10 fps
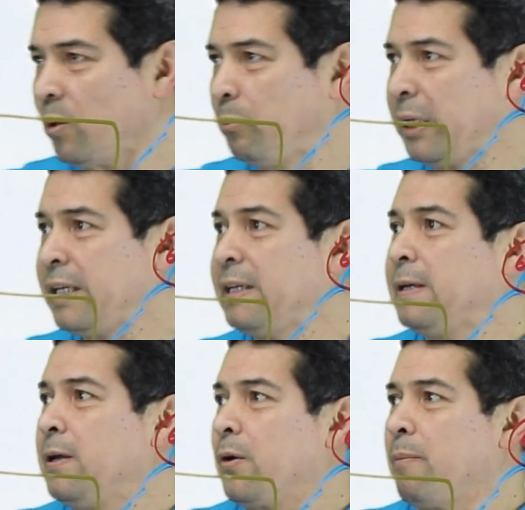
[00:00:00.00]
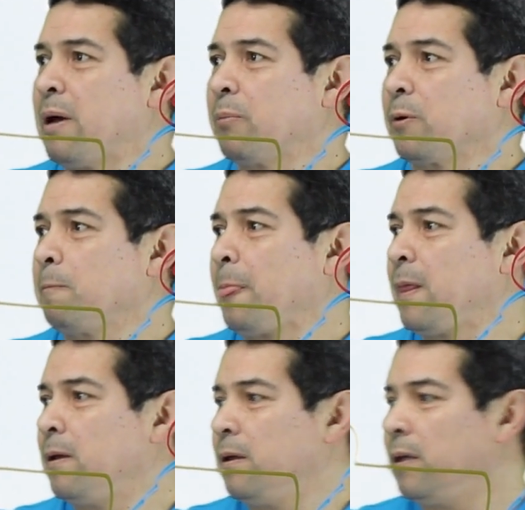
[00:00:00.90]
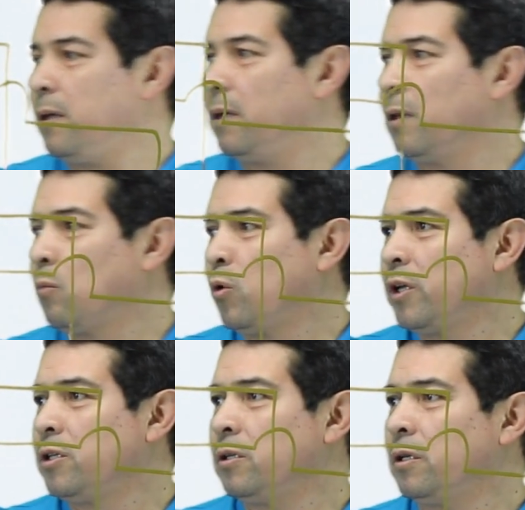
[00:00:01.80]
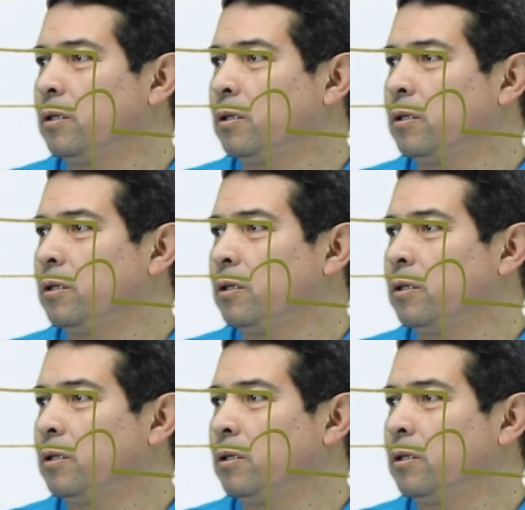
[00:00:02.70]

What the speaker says: But remember, L1,